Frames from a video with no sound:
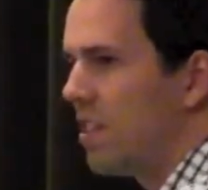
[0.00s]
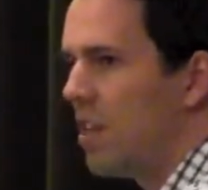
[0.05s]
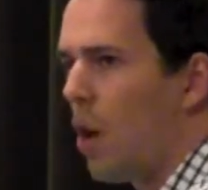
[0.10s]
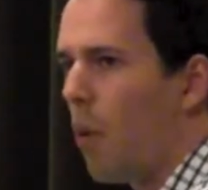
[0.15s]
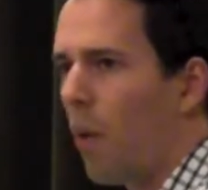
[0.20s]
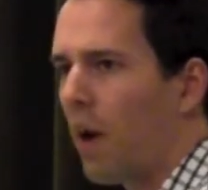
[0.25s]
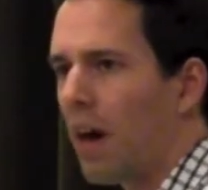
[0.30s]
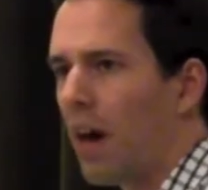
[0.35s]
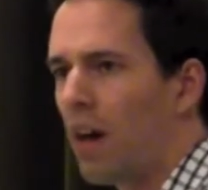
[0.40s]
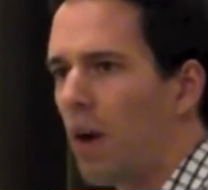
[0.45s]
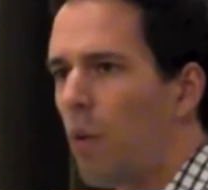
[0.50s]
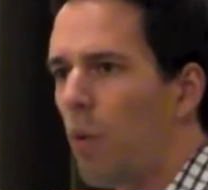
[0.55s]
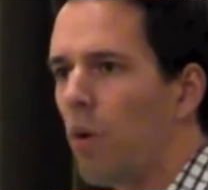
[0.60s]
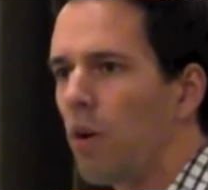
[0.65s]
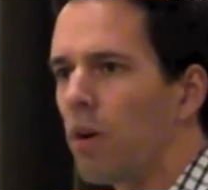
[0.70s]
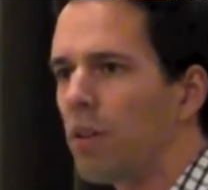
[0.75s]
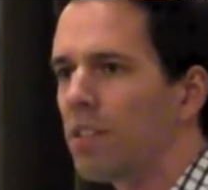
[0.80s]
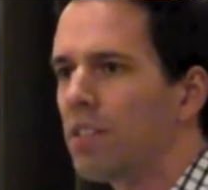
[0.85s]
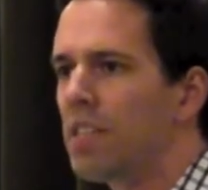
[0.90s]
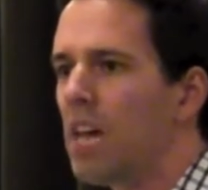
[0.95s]
to know what kind of
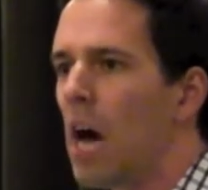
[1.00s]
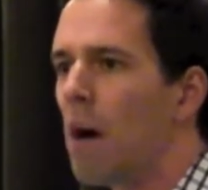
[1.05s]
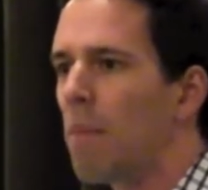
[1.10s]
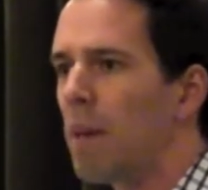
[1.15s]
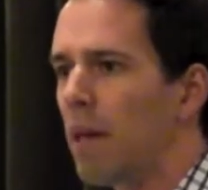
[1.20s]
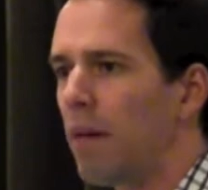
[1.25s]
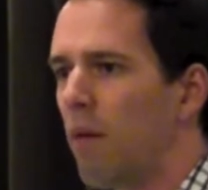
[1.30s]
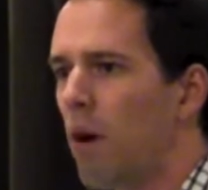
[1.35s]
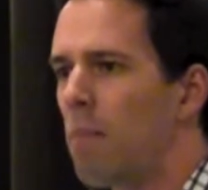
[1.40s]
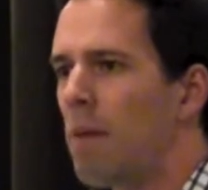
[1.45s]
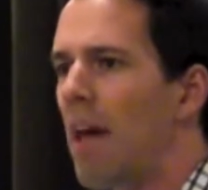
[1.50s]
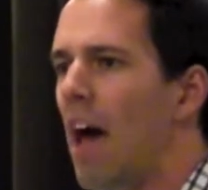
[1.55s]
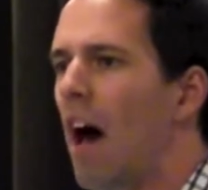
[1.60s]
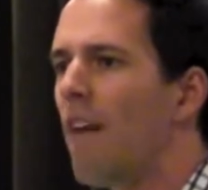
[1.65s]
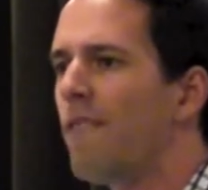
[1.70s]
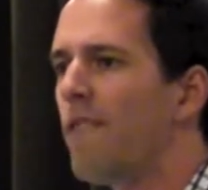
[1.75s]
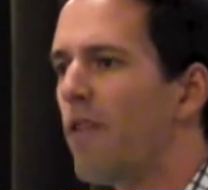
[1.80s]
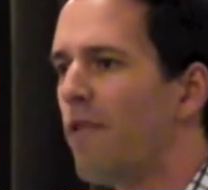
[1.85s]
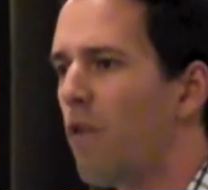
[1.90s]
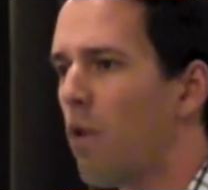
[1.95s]
words. Tell me, what would be
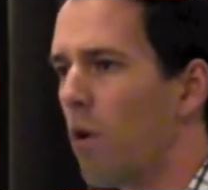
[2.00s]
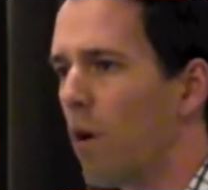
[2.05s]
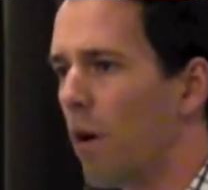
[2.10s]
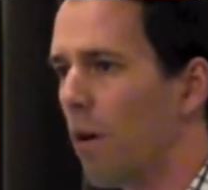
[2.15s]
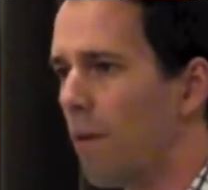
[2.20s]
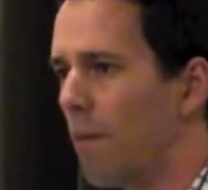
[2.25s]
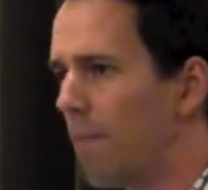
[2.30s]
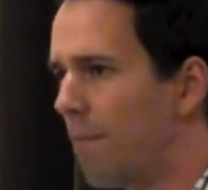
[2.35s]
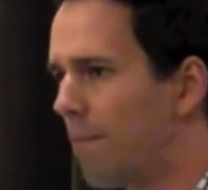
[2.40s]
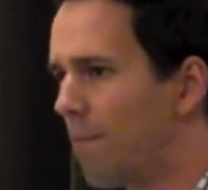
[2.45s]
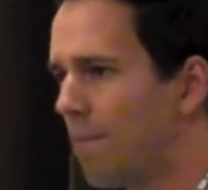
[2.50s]
helpful for her?